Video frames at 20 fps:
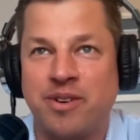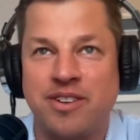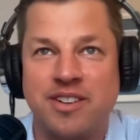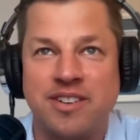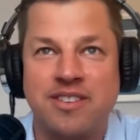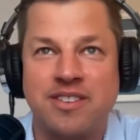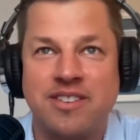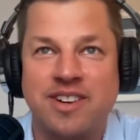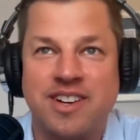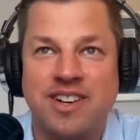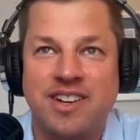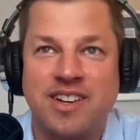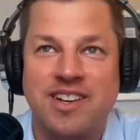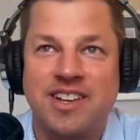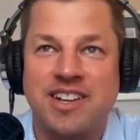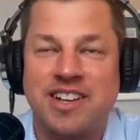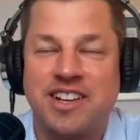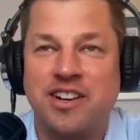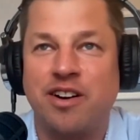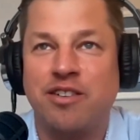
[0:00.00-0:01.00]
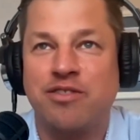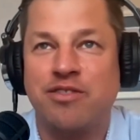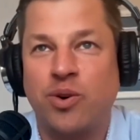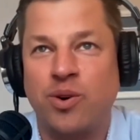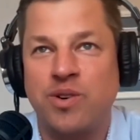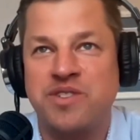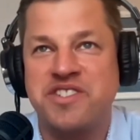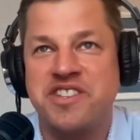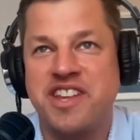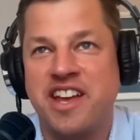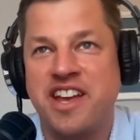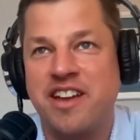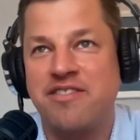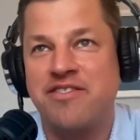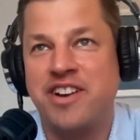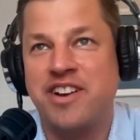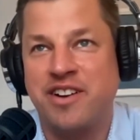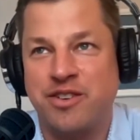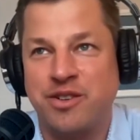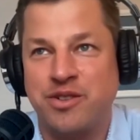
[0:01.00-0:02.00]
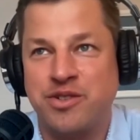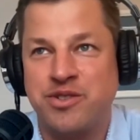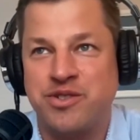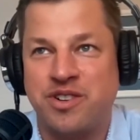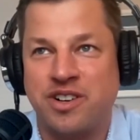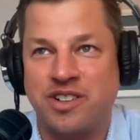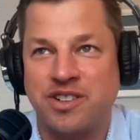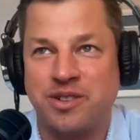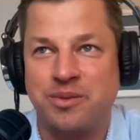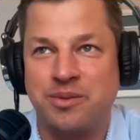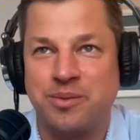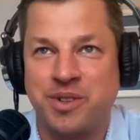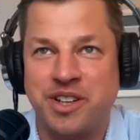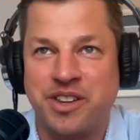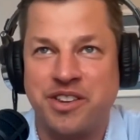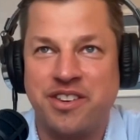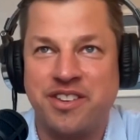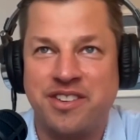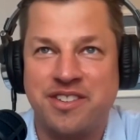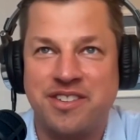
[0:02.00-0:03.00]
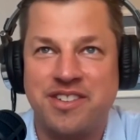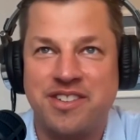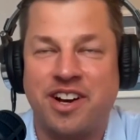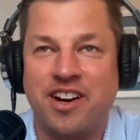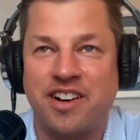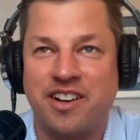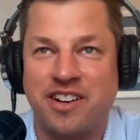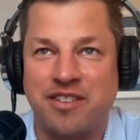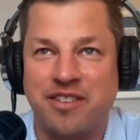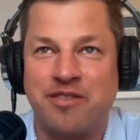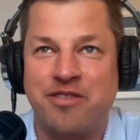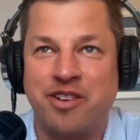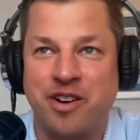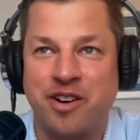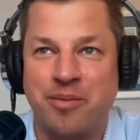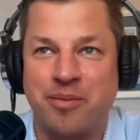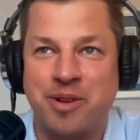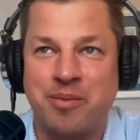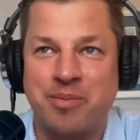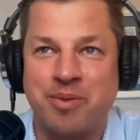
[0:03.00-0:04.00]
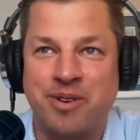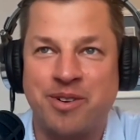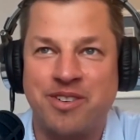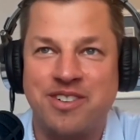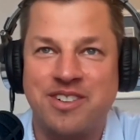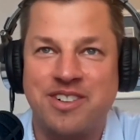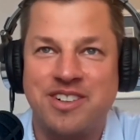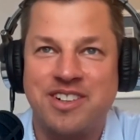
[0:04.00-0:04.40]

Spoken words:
And, of course they've never struggled with talking in front of people.